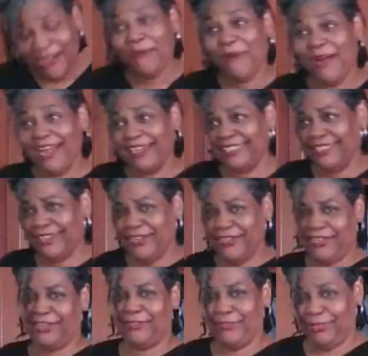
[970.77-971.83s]
Why did she
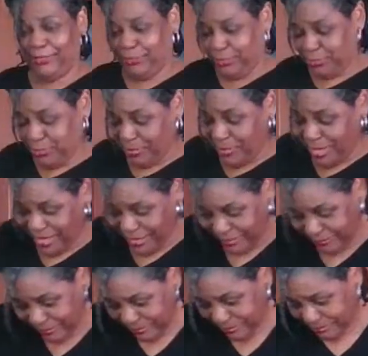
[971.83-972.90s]
go get a grocery store bag?
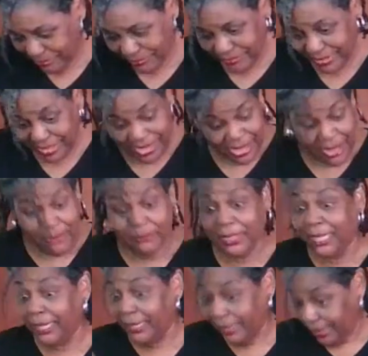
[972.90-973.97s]

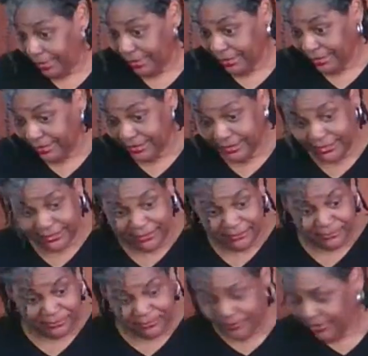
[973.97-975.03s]
Because
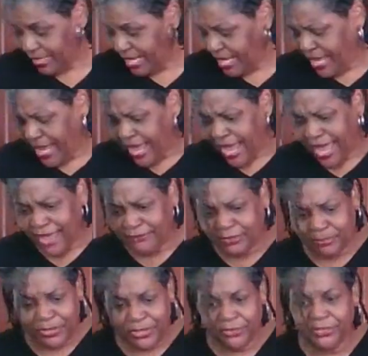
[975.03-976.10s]
I have to
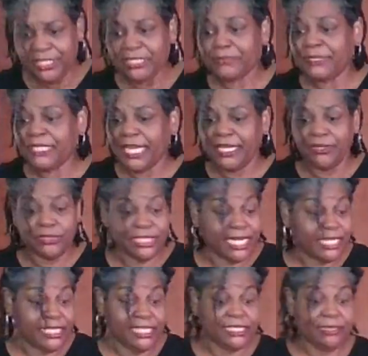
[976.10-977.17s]
peel these potatoes and I need